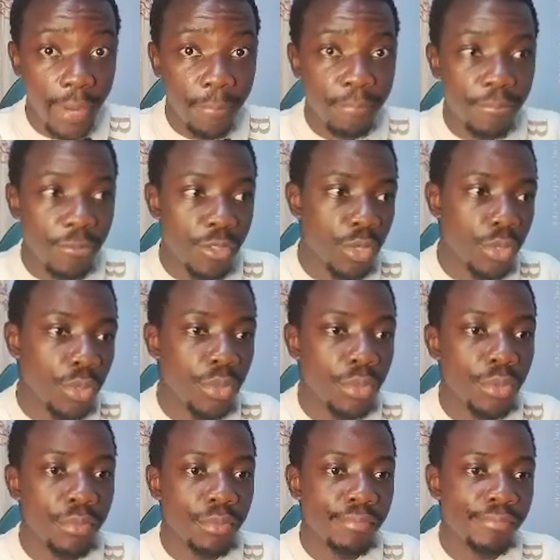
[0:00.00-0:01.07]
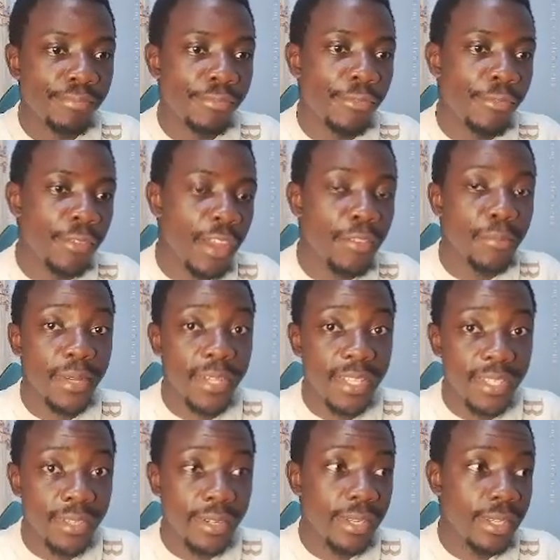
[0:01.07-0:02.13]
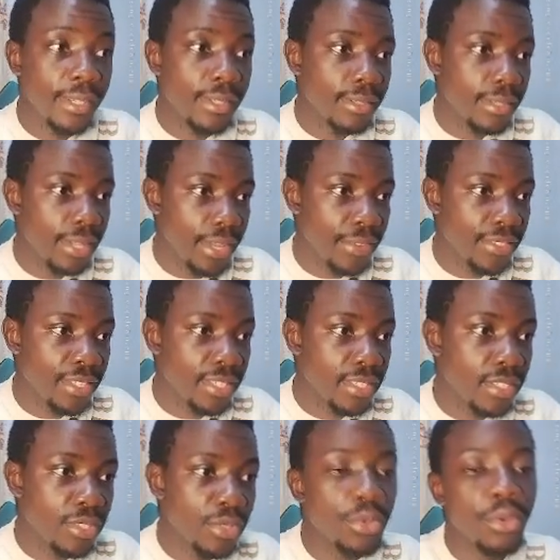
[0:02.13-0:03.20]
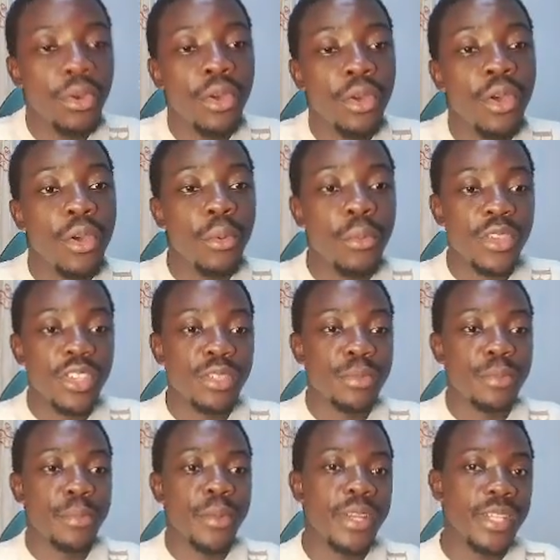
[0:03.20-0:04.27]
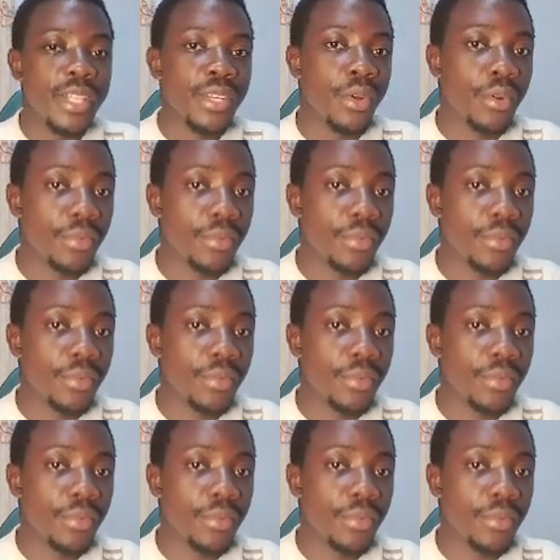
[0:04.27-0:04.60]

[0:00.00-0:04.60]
So 5 minus 3 gives us the 2, which is printed over